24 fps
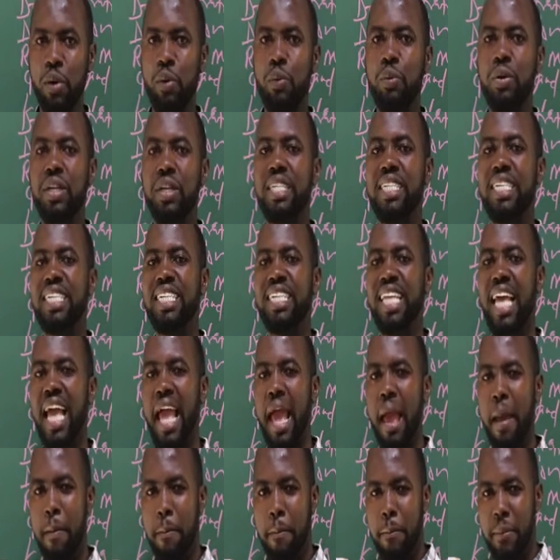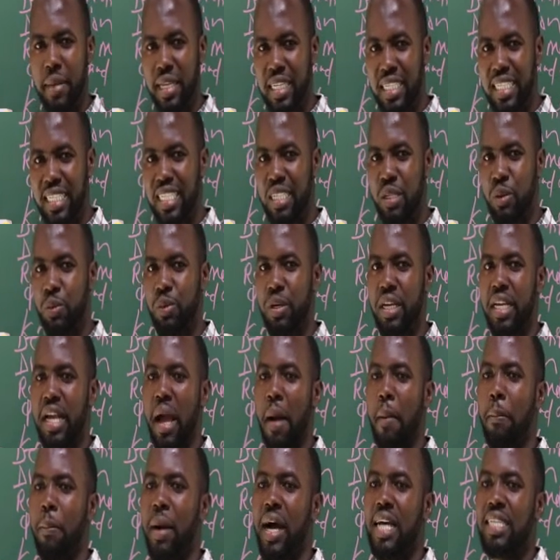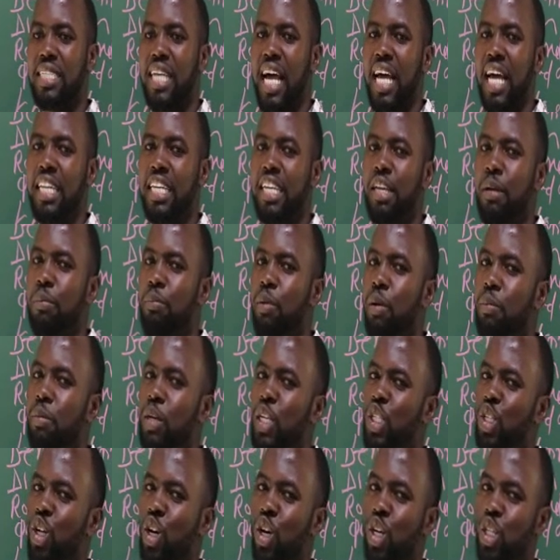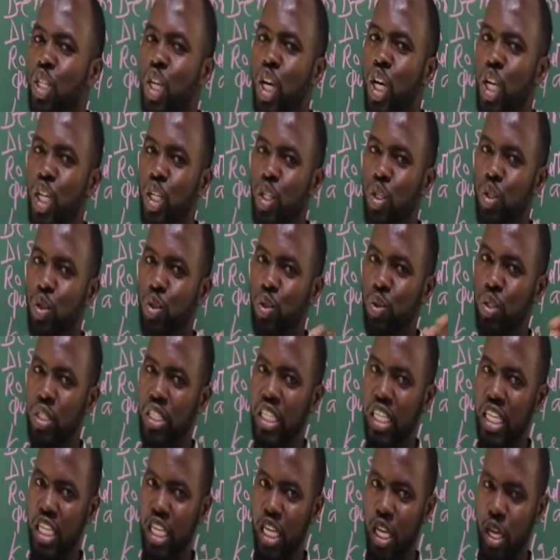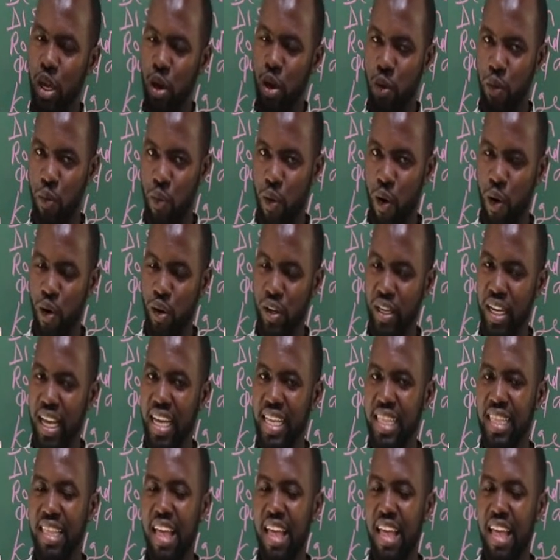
within a minute we can pass an information to the world.